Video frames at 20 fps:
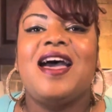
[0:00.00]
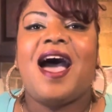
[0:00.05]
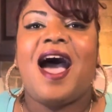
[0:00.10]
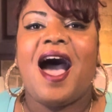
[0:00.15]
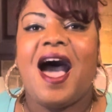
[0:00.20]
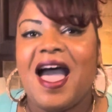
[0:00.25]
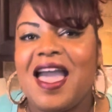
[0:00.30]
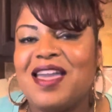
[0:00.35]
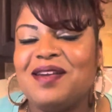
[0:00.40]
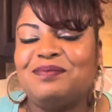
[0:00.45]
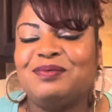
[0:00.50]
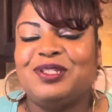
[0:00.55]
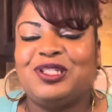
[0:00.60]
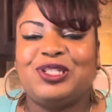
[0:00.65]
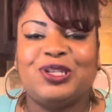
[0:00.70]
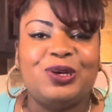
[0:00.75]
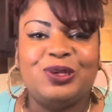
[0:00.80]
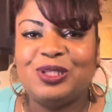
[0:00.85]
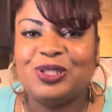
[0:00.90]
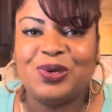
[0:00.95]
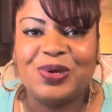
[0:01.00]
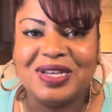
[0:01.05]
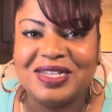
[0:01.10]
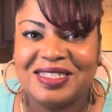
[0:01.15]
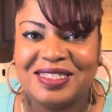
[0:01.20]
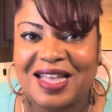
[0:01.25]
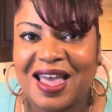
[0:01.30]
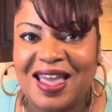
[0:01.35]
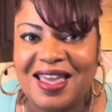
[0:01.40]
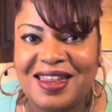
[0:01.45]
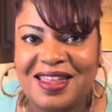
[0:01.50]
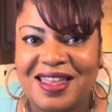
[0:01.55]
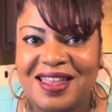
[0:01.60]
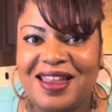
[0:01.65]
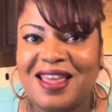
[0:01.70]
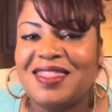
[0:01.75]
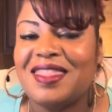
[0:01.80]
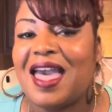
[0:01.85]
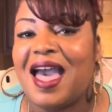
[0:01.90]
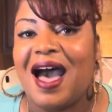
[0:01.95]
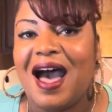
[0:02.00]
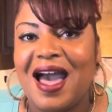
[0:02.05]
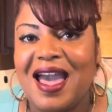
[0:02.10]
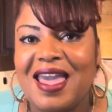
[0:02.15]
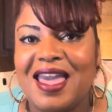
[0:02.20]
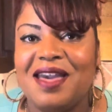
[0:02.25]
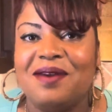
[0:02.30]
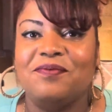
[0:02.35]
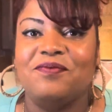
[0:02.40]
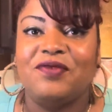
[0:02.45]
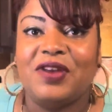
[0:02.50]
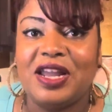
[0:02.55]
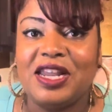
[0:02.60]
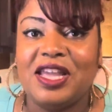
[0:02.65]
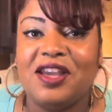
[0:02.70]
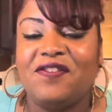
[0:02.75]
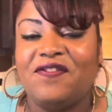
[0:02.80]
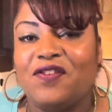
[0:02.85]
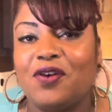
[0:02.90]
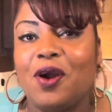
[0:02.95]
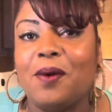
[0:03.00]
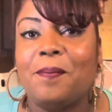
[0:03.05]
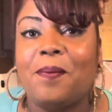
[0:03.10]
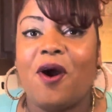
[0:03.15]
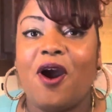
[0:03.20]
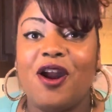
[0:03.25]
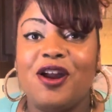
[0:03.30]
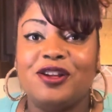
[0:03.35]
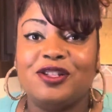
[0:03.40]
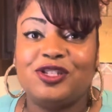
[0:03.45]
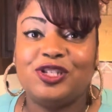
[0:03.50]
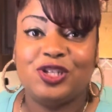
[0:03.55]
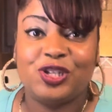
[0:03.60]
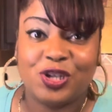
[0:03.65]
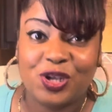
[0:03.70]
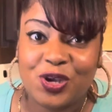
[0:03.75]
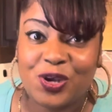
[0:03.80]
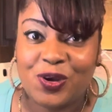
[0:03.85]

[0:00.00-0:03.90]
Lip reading: I am so excited that I am ready for part 2.